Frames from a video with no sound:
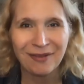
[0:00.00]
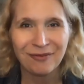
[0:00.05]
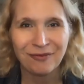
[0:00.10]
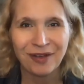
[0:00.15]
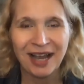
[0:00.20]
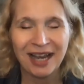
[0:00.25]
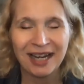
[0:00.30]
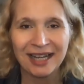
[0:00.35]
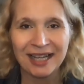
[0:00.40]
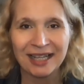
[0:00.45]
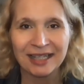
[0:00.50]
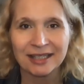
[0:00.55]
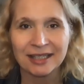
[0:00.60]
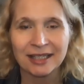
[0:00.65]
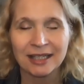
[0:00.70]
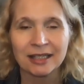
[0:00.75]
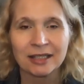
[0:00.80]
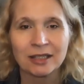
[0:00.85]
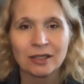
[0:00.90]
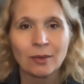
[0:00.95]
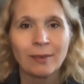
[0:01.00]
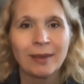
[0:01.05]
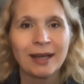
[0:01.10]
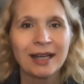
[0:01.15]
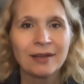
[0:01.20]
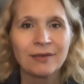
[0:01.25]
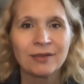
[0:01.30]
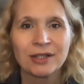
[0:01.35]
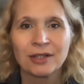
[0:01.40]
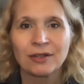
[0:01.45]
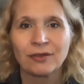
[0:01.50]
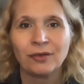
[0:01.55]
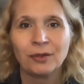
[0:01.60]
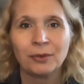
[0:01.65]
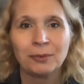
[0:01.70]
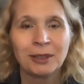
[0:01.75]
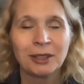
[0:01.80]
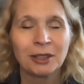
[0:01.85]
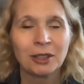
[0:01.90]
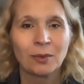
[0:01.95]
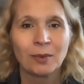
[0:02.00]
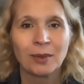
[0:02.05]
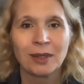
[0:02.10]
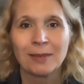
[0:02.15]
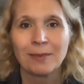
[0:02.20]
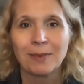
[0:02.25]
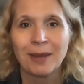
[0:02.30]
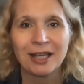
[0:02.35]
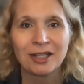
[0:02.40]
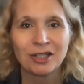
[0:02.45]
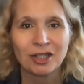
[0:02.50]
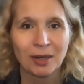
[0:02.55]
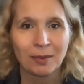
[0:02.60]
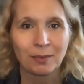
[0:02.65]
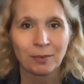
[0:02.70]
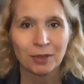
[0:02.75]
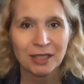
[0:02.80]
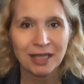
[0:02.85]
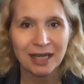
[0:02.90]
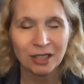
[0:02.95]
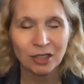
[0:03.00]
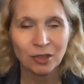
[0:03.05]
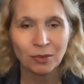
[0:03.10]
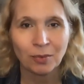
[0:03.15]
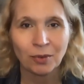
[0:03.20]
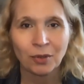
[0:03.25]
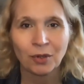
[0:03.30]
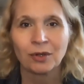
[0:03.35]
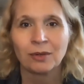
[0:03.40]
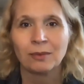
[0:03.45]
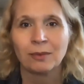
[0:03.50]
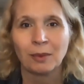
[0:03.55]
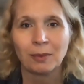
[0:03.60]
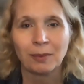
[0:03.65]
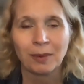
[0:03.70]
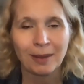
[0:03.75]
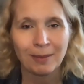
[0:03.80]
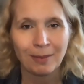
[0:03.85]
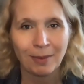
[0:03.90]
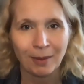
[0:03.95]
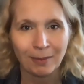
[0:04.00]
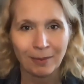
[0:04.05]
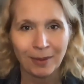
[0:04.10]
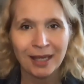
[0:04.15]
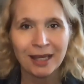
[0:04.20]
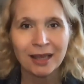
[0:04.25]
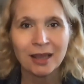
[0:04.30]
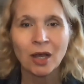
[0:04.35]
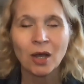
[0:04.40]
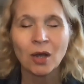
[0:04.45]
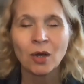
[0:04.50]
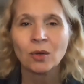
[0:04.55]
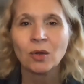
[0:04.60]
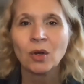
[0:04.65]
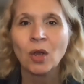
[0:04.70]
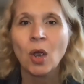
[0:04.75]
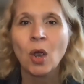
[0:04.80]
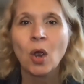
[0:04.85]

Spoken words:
financing. So many of us are familiar with the Paycheck Protection Program or PPP loan,